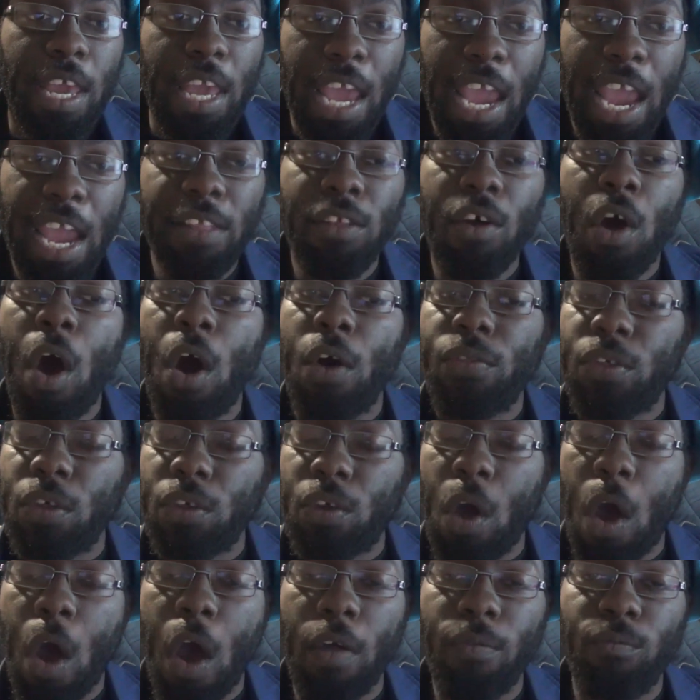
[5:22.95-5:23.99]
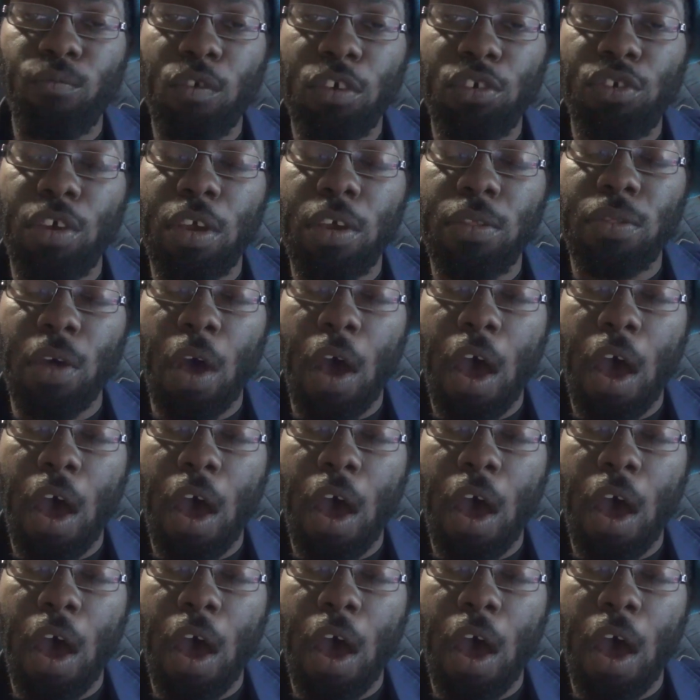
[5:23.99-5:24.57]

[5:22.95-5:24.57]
And Otakon, which is